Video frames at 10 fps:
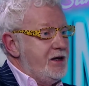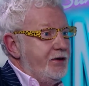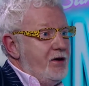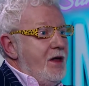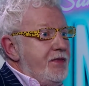
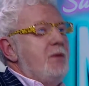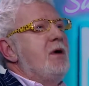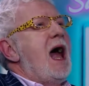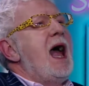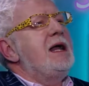You know, they
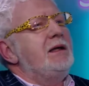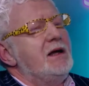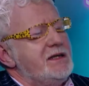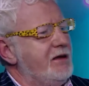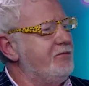were
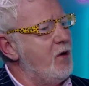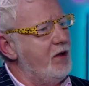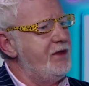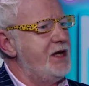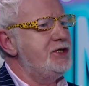agonising on
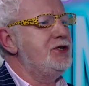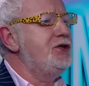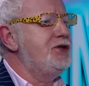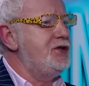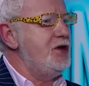what they
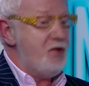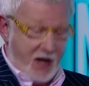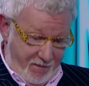should do.